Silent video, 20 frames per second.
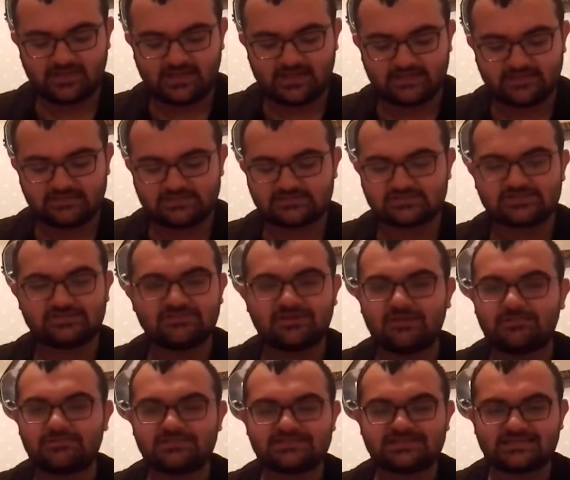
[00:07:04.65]
I eat so
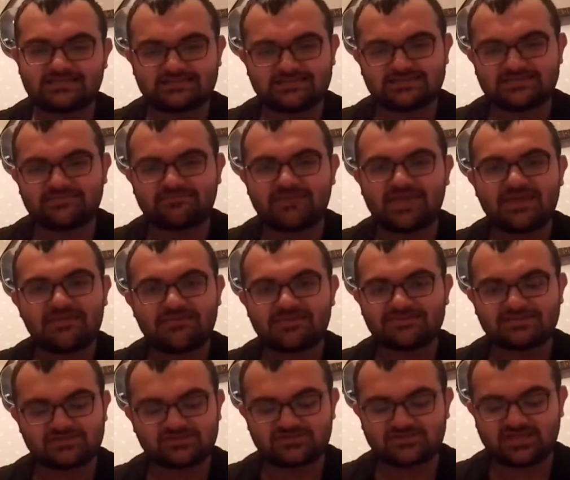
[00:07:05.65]
many placentas the
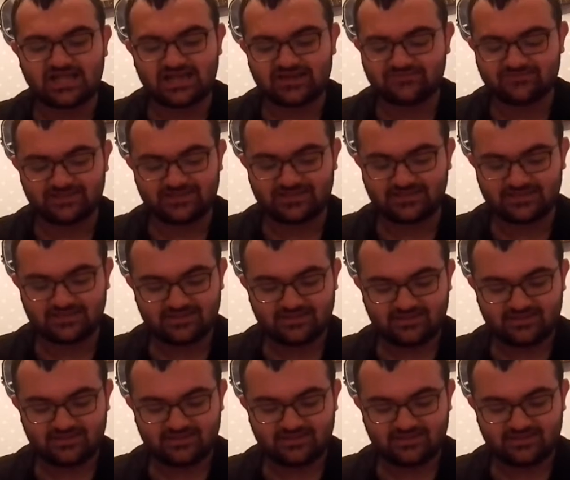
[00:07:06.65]
babies are starving.